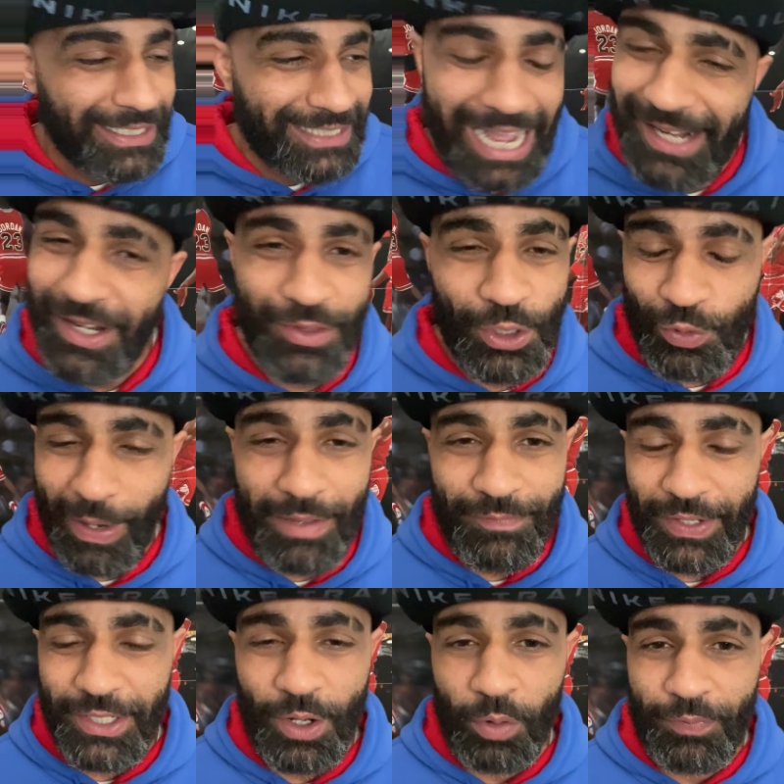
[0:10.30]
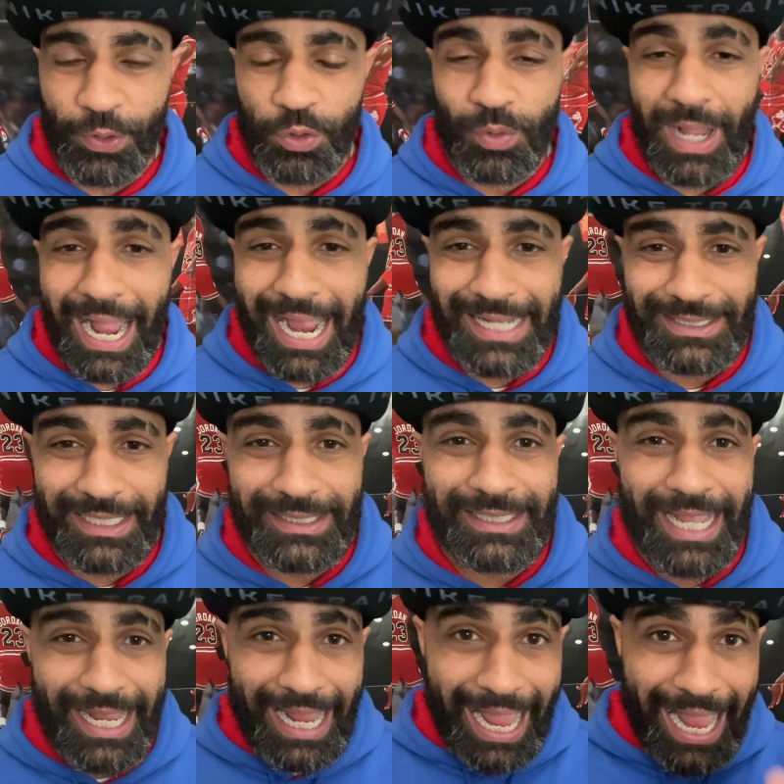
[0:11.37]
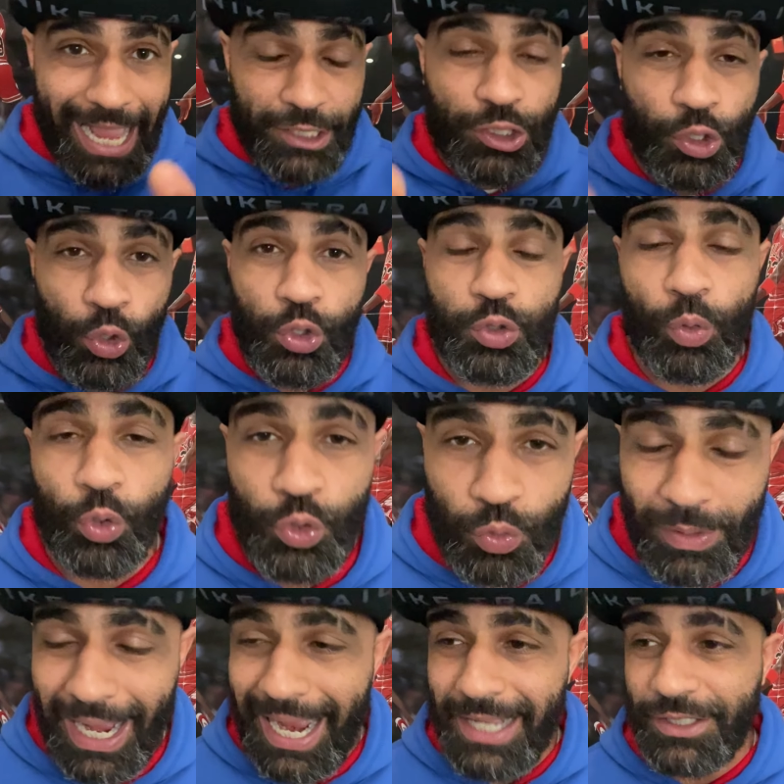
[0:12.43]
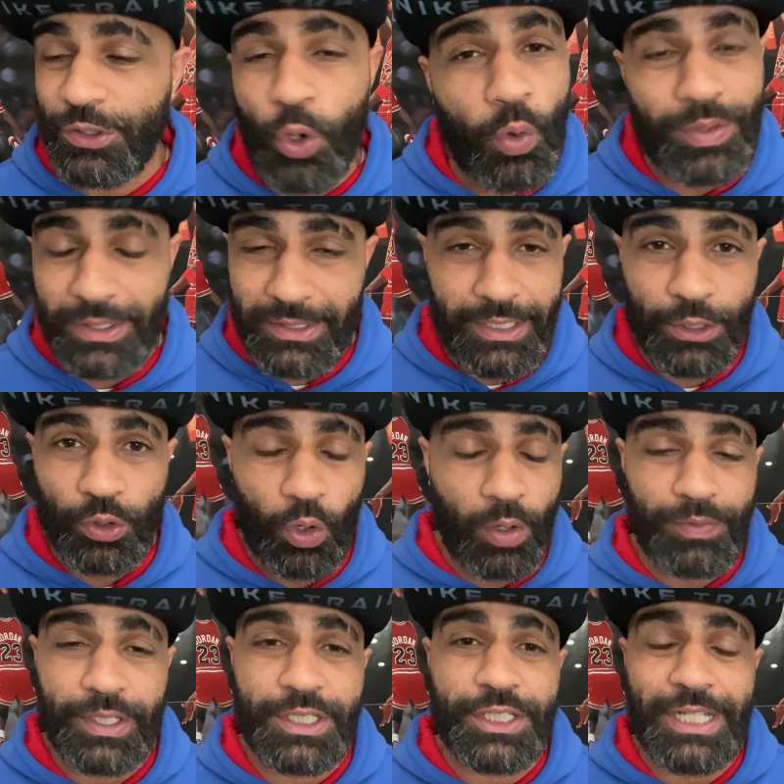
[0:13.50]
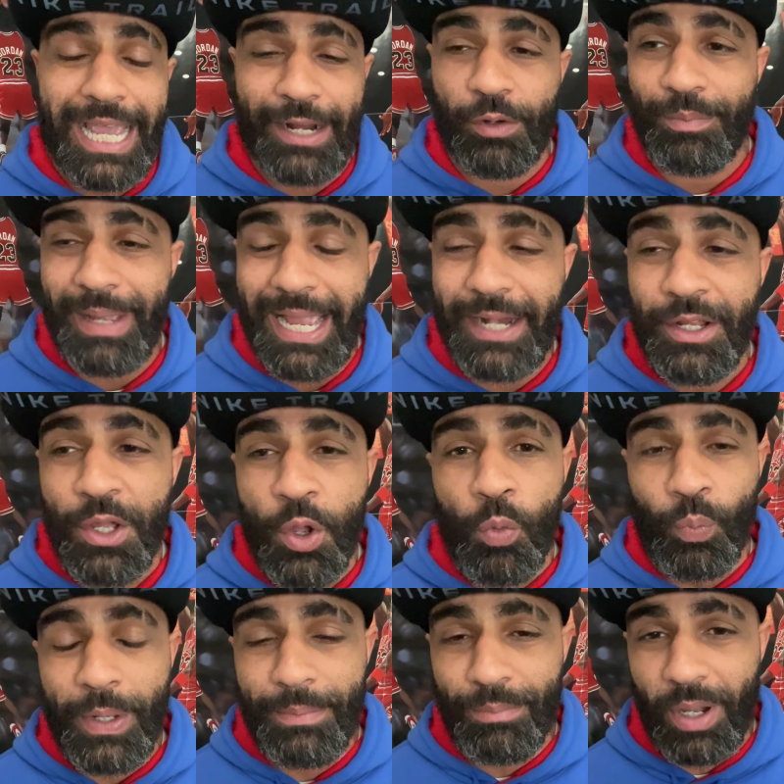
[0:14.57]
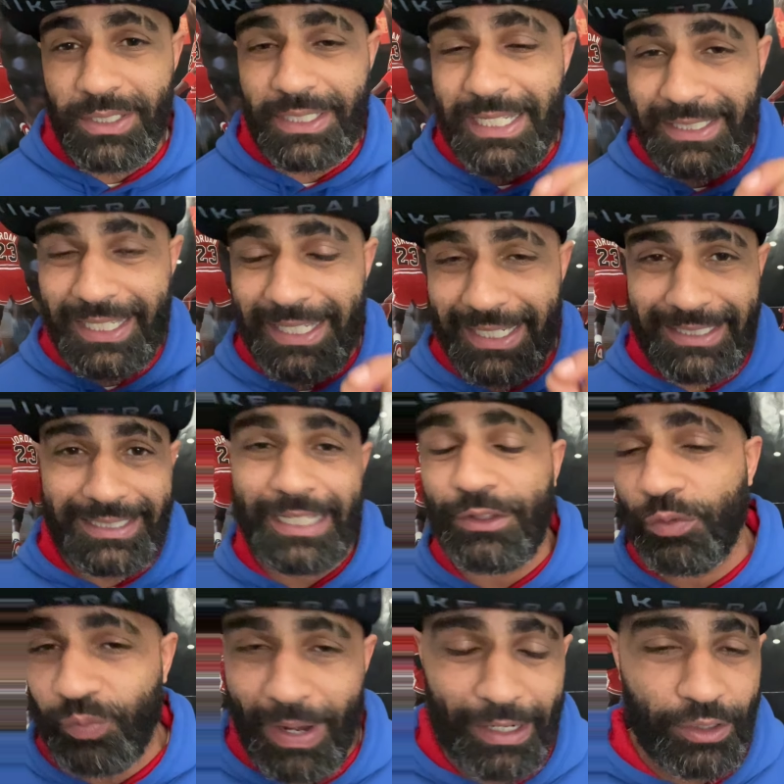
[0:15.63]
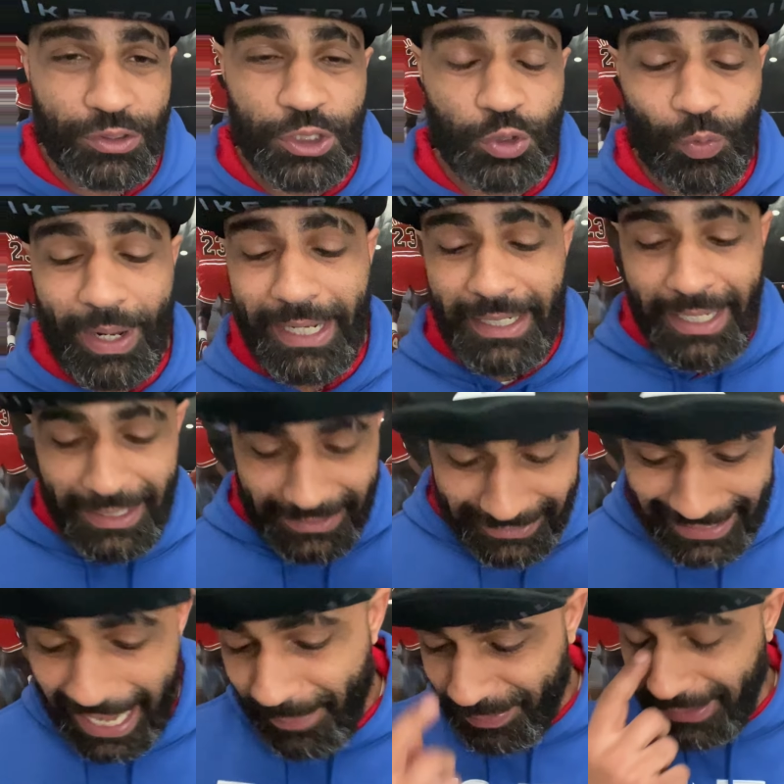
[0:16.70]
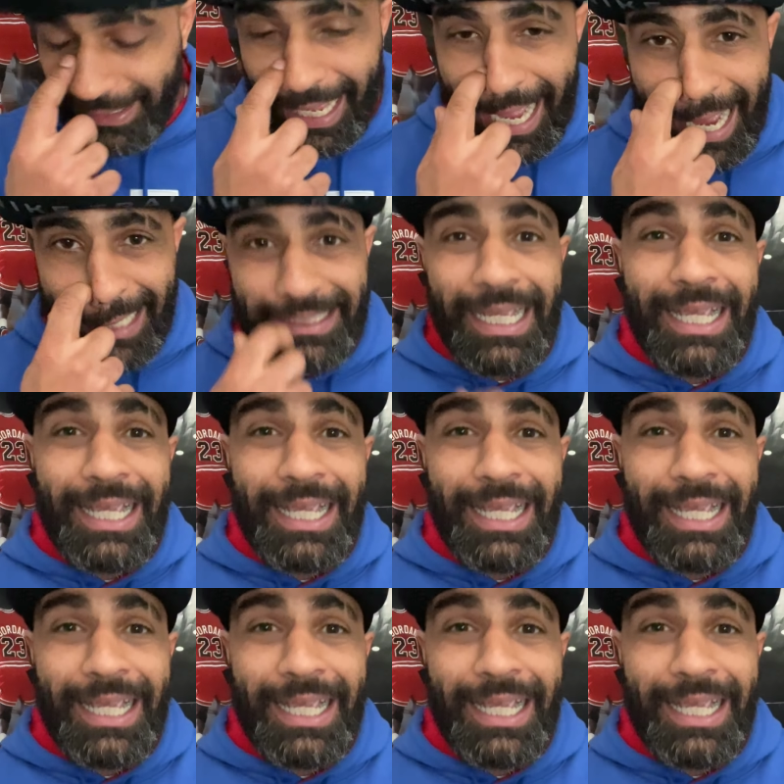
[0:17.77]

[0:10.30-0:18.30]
Got another great video for you guys today. As usual, you guys know the deal on this channel, man. We must continue to set the record straight, stop the lies,